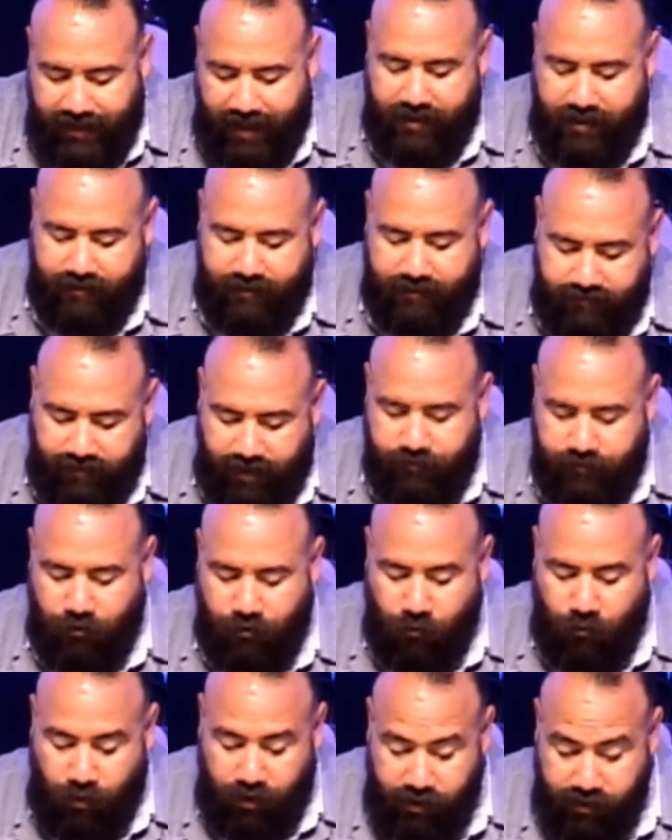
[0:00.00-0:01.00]
And they said
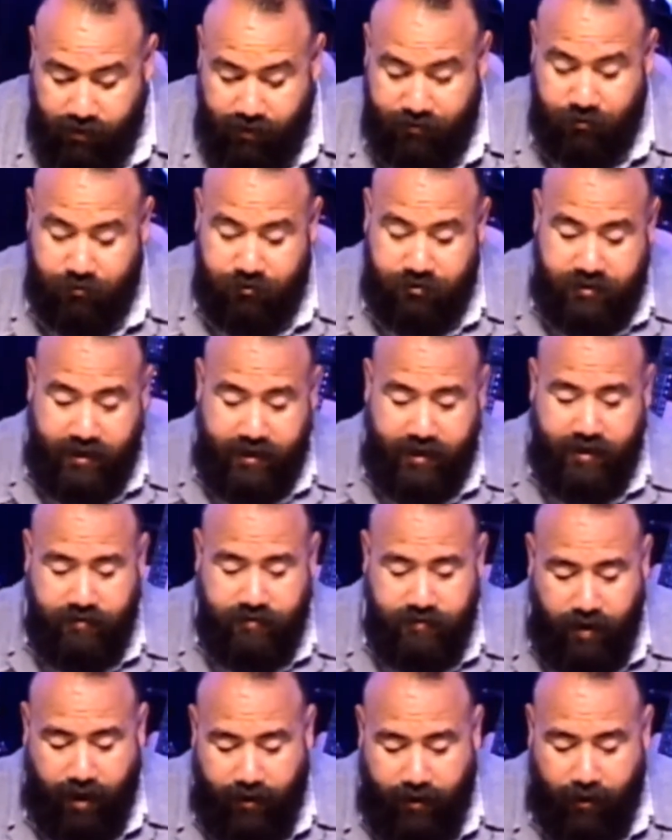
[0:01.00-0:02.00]
to one another, Did
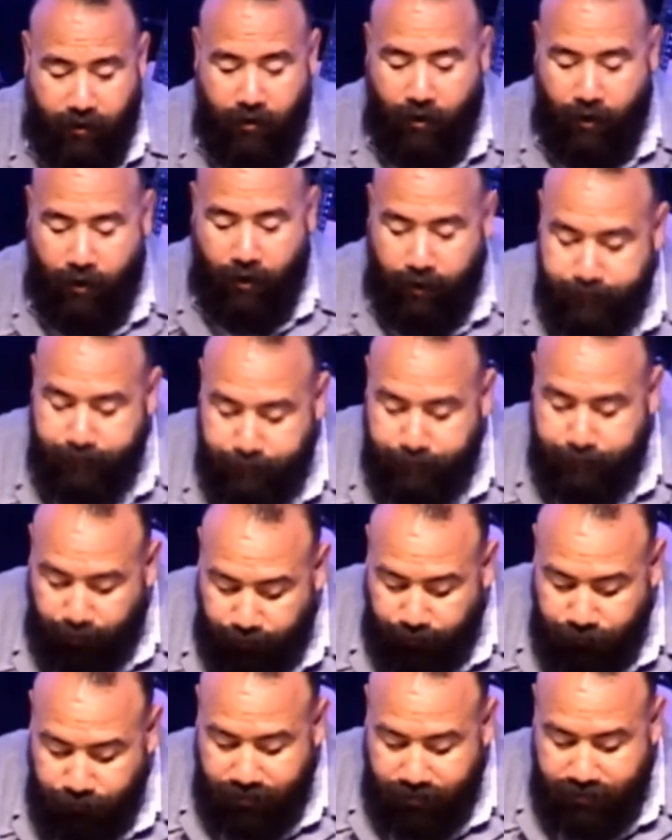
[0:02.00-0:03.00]
not our heart
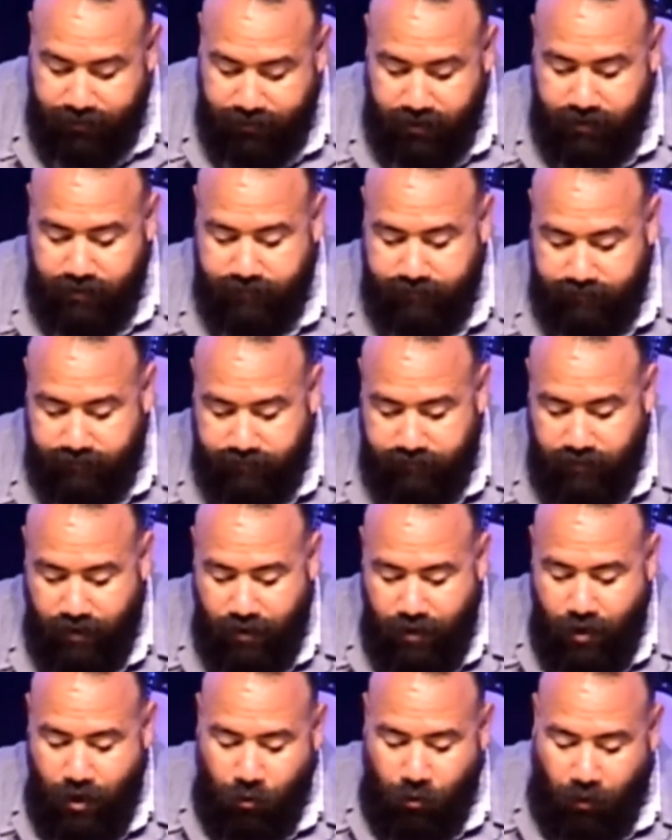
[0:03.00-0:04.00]
burn within us?
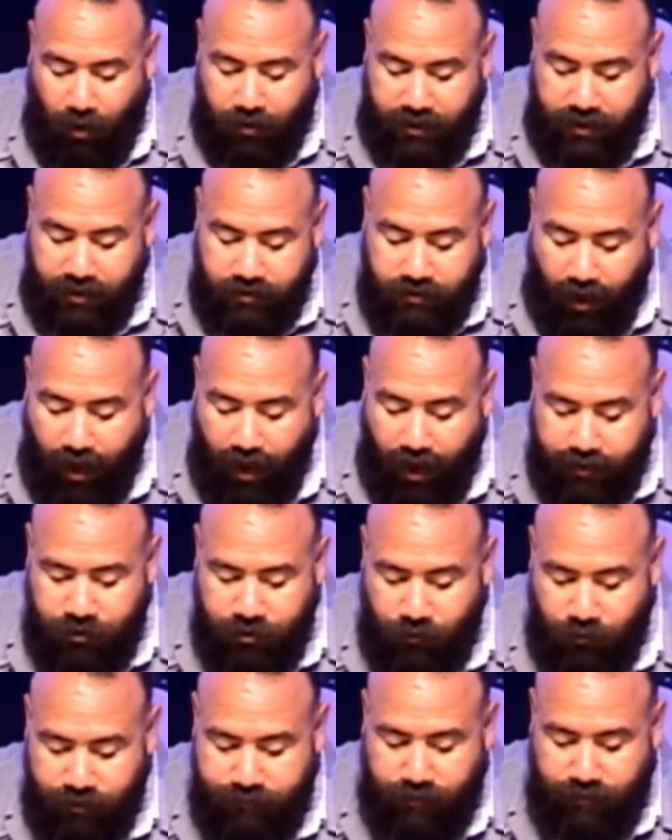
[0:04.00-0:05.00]
Well, he talked
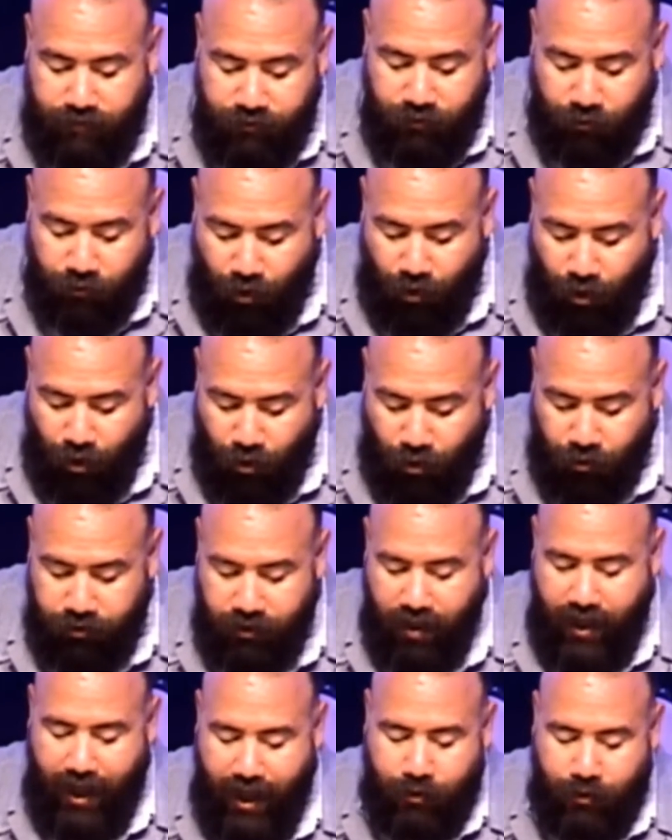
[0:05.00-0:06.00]
to us on the road
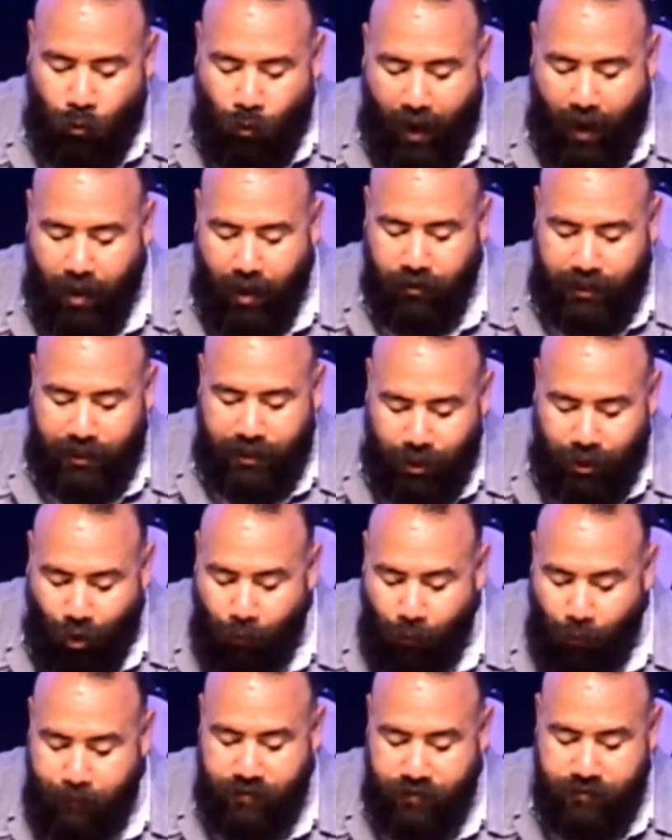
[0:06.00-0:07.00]
and while he
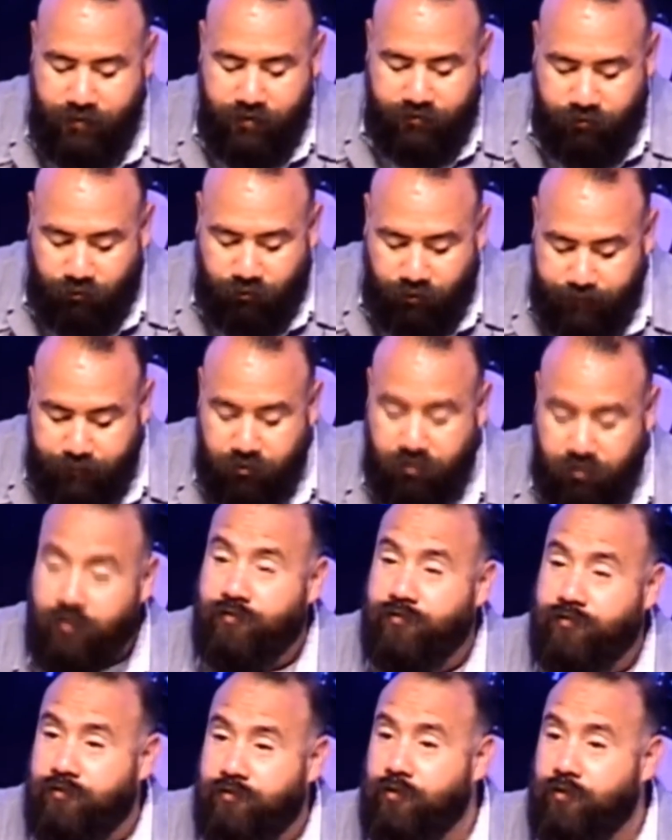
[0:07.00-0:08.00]
opened the
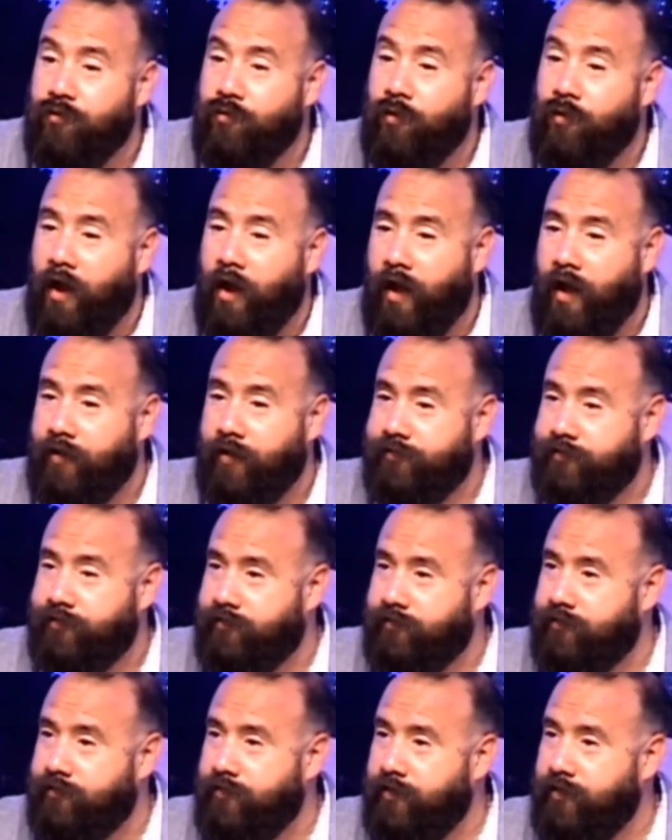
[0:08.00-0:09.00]
scriptures to
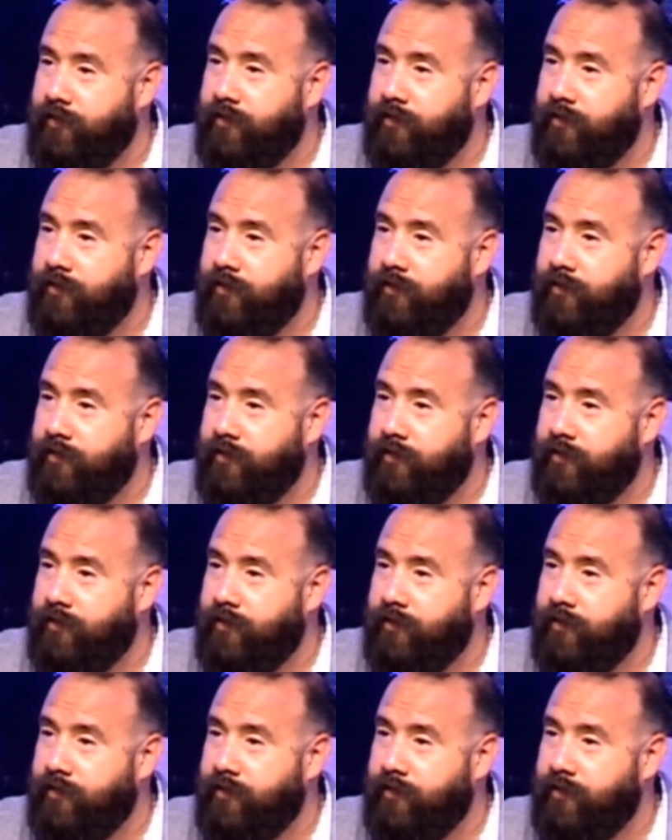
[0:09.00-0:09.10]
us.